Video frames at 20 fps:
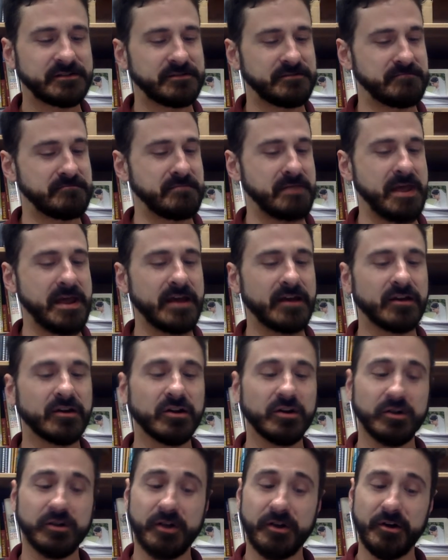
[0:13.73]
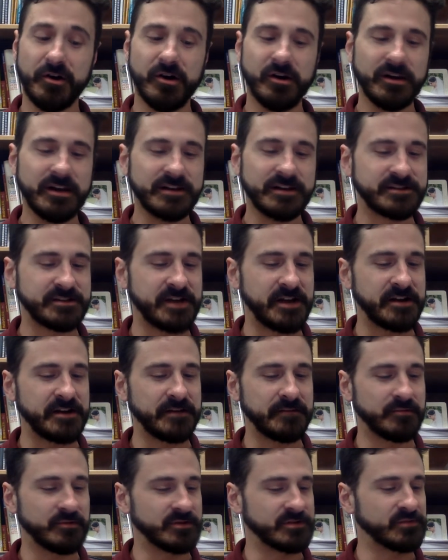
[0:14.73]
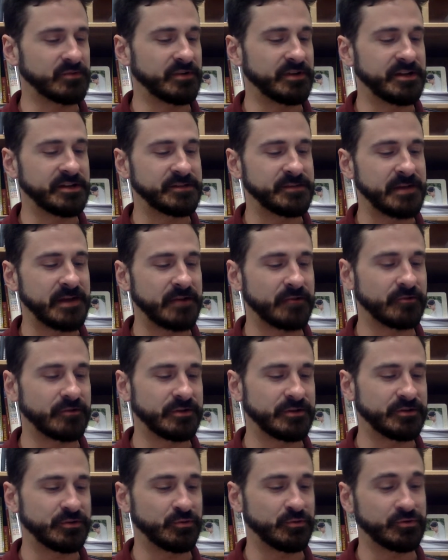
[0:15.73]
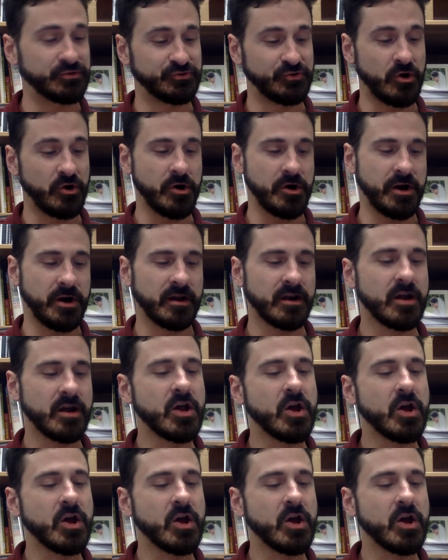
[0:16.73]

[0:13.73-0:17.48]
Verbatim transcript: to make good on all outstanding books will each be entered into a drawing.